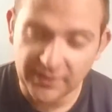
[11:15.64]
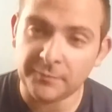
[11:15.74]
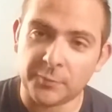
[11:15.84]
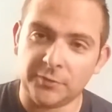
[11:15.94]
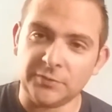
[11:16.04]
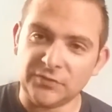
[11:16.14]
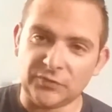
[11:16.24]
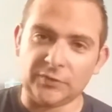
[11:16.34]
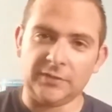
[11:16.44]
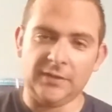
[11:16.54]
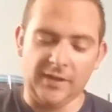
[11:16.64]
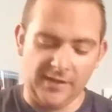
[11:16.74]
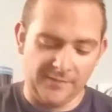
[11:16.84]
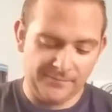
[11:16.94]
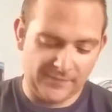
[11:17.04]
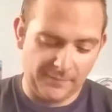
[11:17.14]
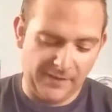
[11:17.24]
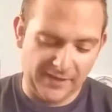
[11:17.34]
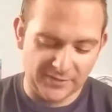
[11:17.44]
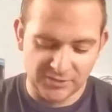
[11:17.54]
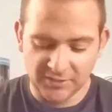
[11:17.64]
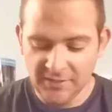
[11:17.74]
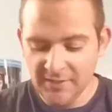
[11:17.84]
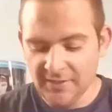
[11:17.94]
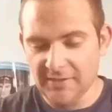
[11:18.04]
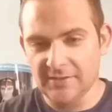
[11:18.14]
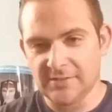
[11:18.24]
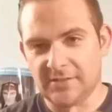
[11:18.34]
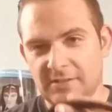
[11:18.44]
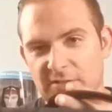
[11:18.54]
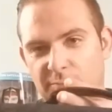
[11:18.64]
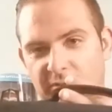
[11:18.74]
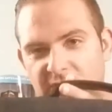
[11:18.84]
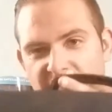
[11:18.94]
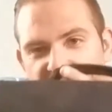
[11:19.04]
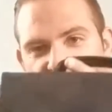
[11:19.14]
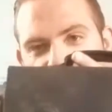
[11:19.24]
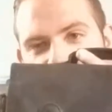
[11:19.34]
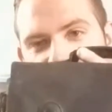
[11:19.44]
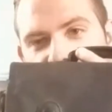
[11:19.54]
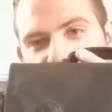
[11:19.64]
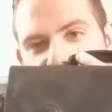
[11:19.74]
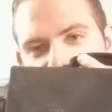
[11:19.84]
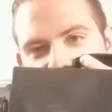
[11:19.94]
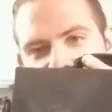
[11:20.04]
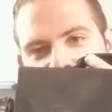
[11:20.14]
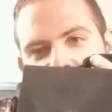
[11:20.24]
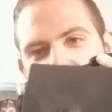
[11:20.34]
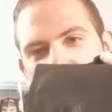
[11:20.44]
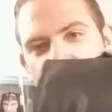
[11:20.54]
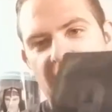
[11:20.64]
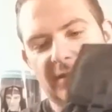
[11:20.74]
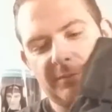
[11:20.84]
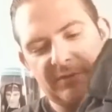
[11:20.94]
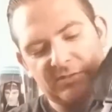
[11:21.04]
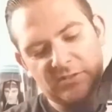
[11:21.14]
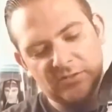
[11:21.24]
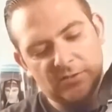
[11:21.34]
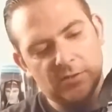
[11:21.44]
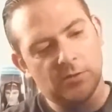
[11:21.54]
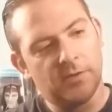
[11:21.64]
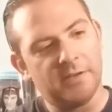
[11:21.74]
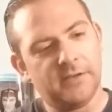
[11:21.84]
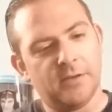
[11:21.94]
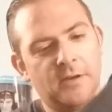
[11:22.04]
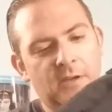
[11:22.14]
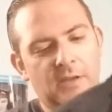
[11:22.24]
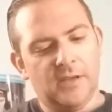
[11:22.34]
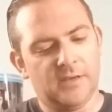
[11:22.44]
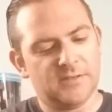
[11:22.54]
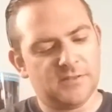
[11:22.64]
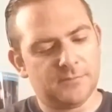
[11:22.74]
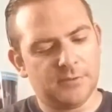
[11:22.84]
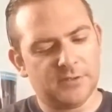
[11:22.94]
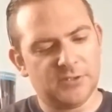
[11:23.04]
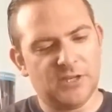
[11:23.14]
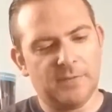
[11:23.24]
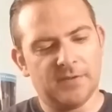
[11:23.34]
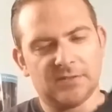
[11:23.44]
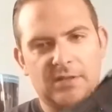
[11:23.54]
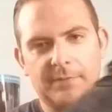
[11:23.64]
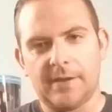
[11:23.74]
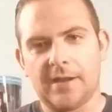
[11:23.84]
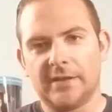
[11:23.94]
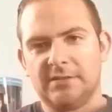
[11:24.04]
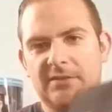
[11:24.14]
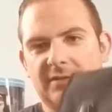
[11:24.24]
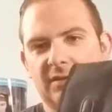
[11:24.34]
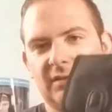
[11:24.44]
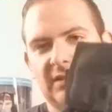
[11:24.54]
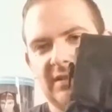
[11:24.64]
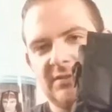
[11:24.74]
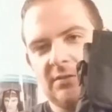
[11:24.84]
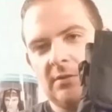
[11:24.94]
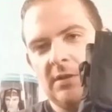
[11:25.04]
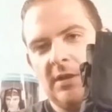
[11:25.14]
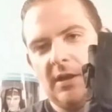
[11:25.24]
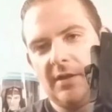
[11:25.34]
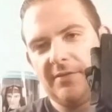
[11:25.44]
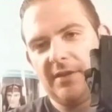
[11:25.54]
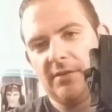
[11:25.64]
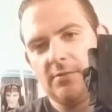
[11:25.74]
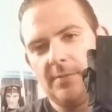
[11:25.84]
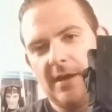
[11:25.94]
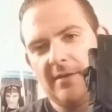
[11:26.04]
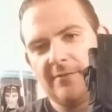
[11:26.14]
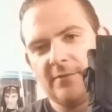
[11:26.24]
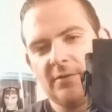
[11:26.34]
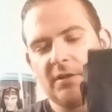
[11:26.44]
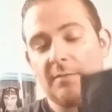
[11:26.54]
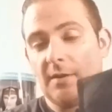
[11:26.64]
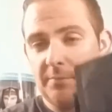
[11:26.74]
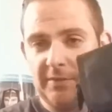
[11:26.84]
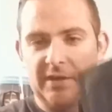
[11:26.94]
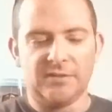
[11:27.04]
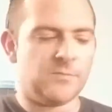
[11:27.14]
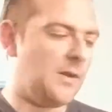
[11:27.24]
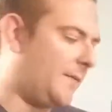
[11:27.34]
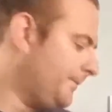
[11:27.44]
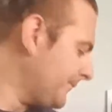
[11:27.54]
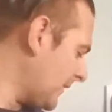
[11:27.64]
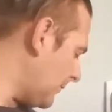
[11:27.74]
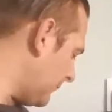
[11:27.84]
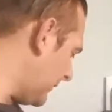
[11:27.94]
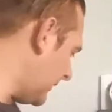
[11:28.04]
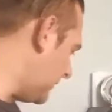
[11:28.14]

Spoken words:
and more useful packaging is this PlayStation 1 travel case. Got the PlayStation logo on here and is in pretty good shape, has a lot of pockets and everything like that. So thank you, Pat, for hooking me up with that as well. Really